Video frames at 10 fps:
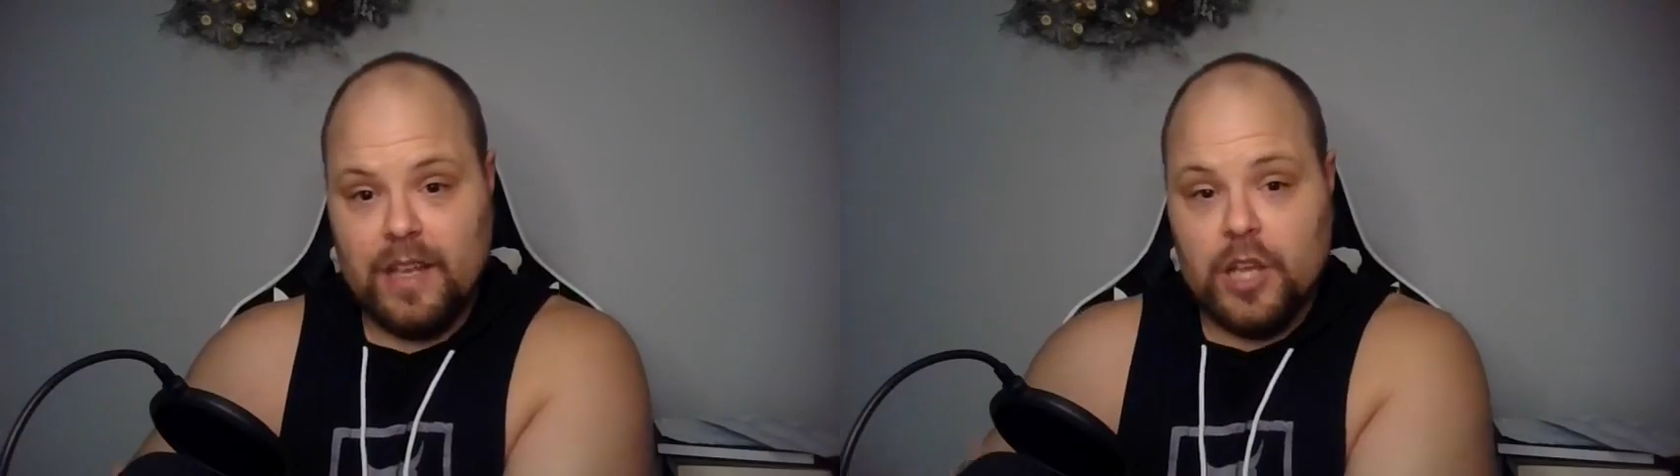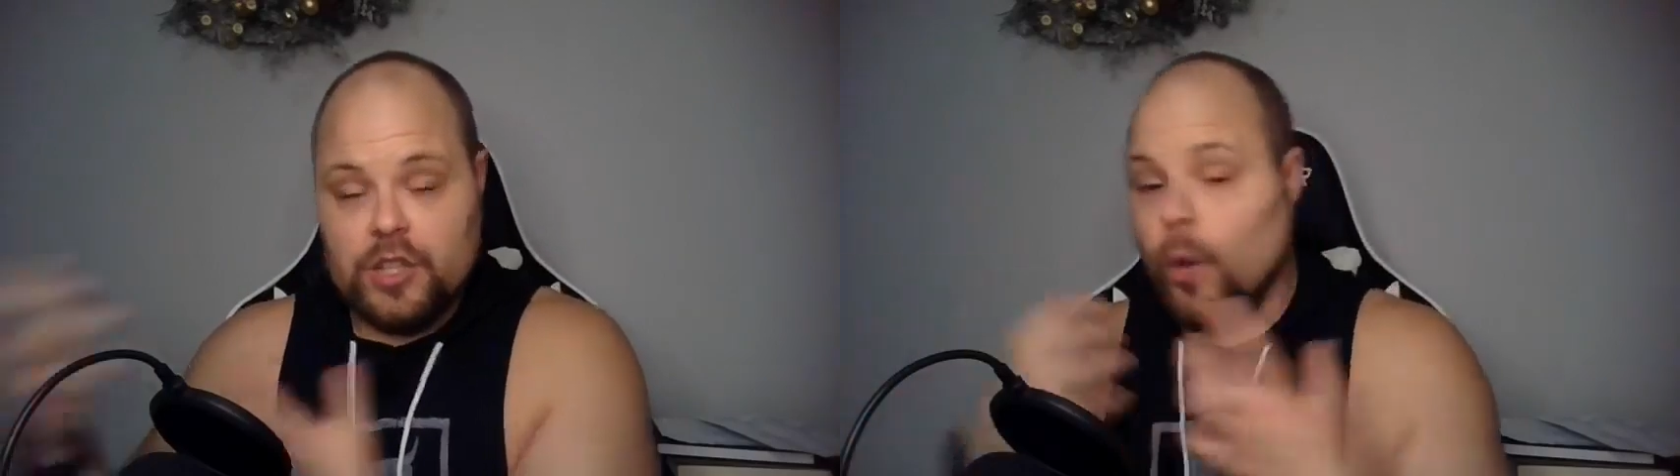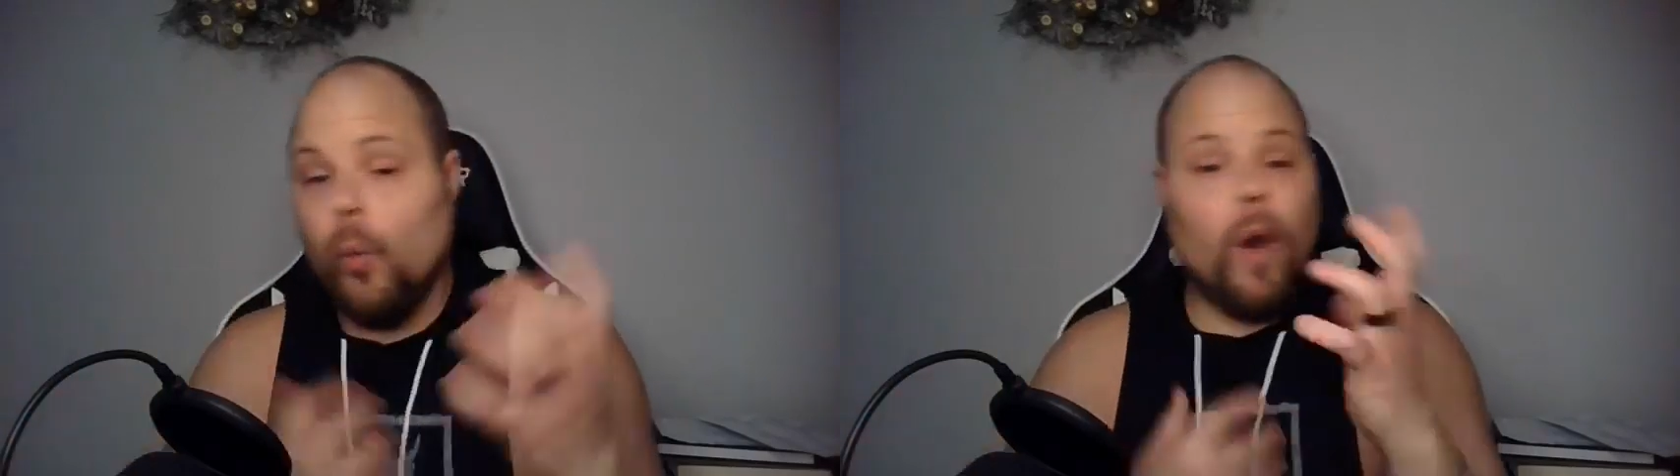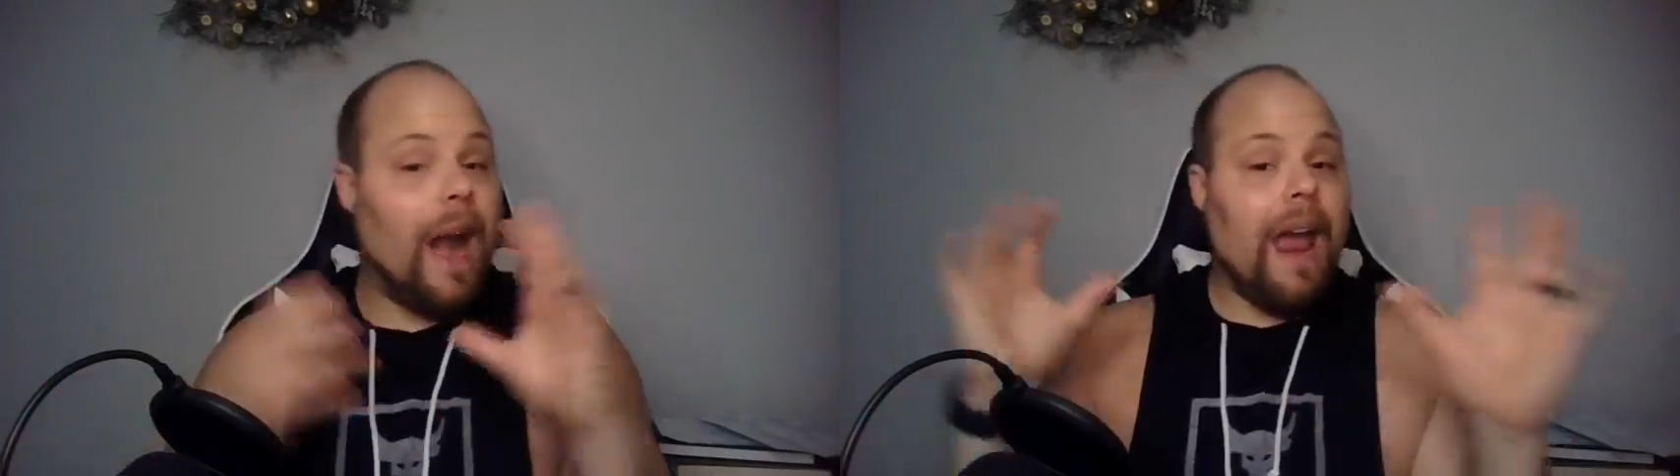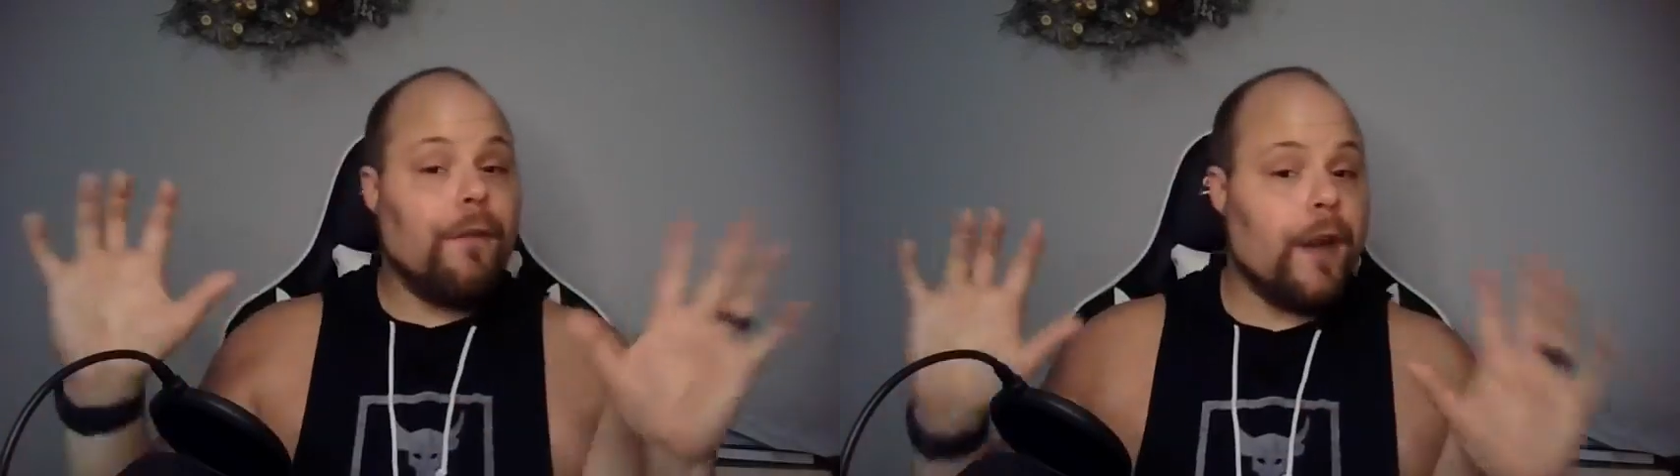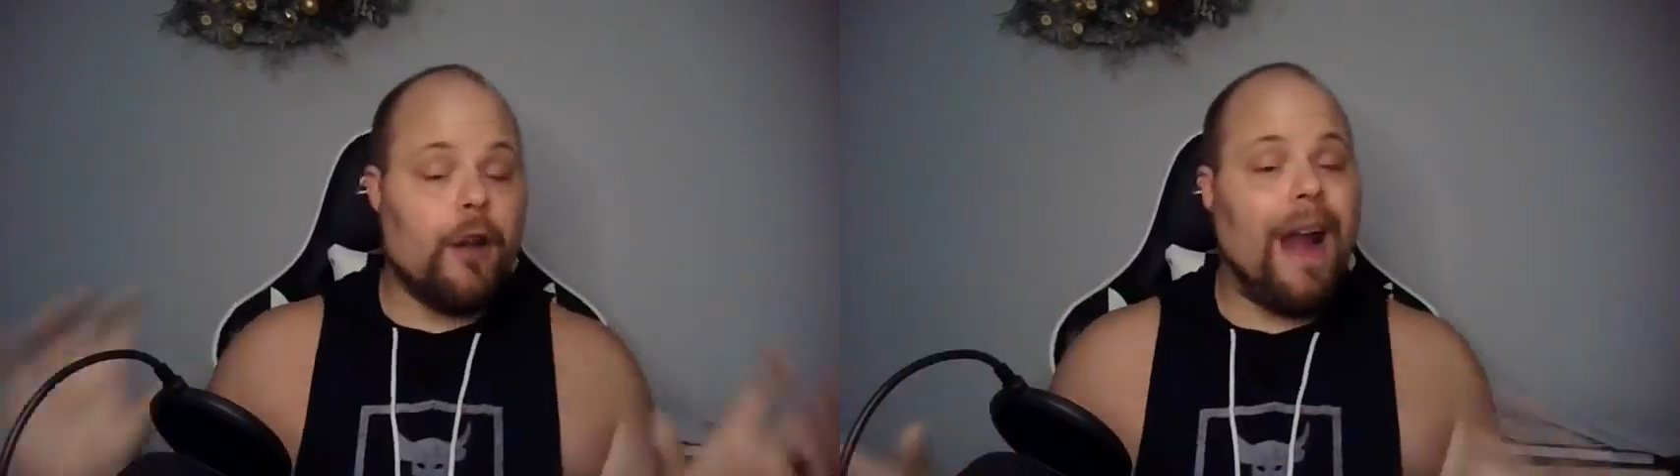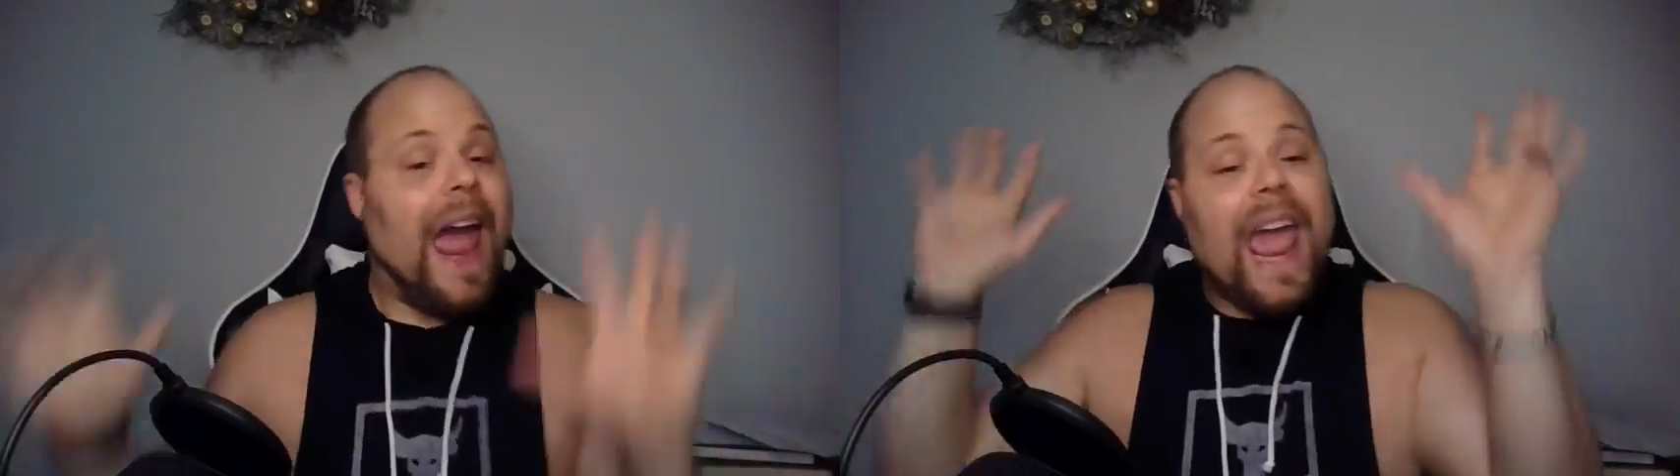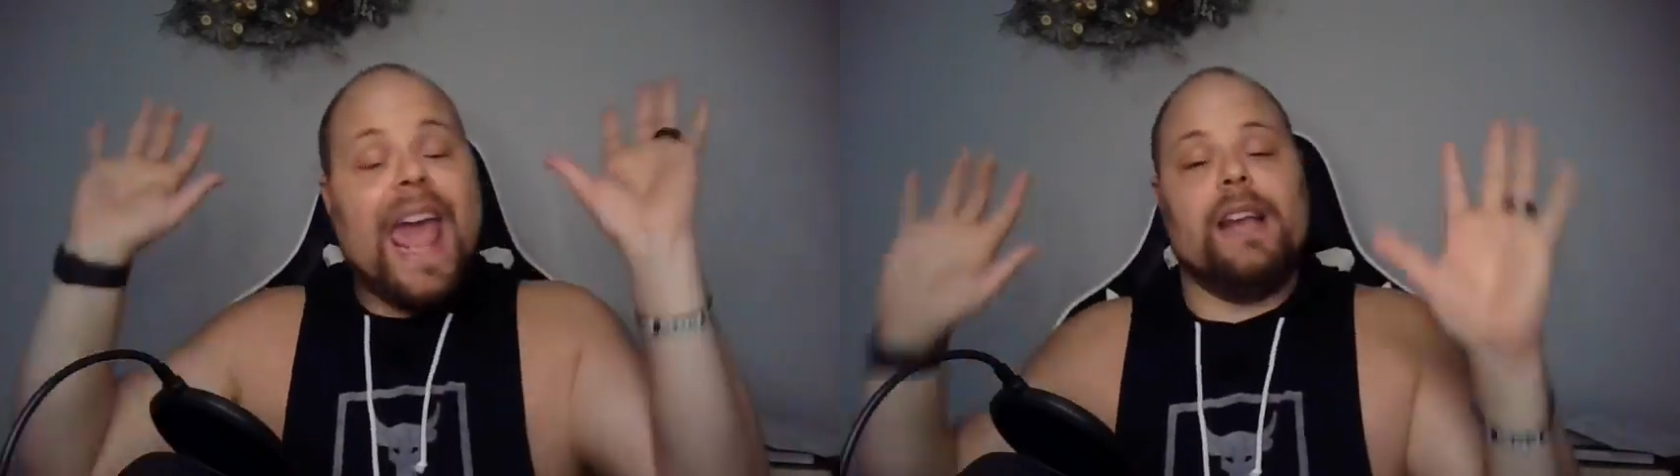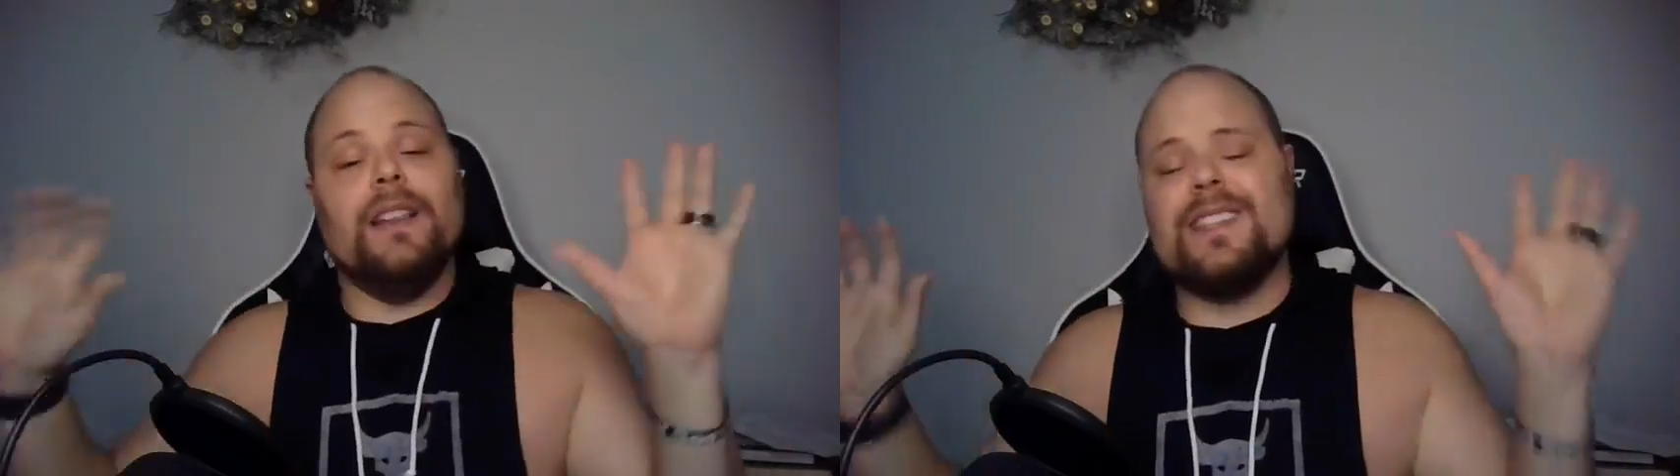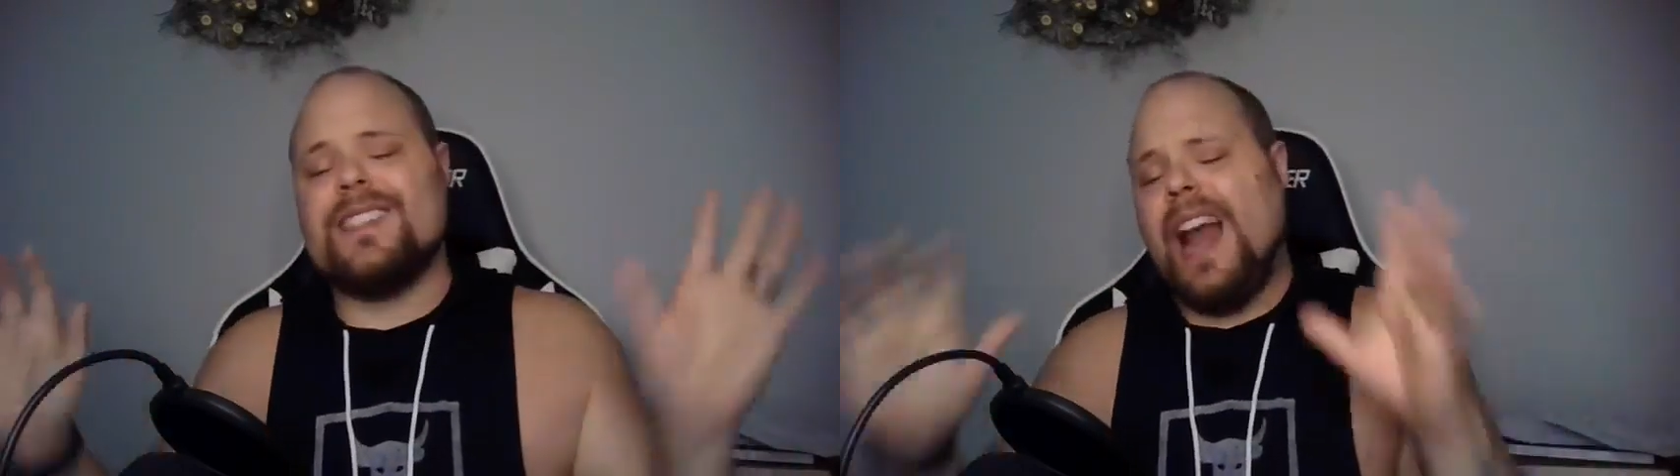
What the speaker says: So wherever you're at, hey, listen,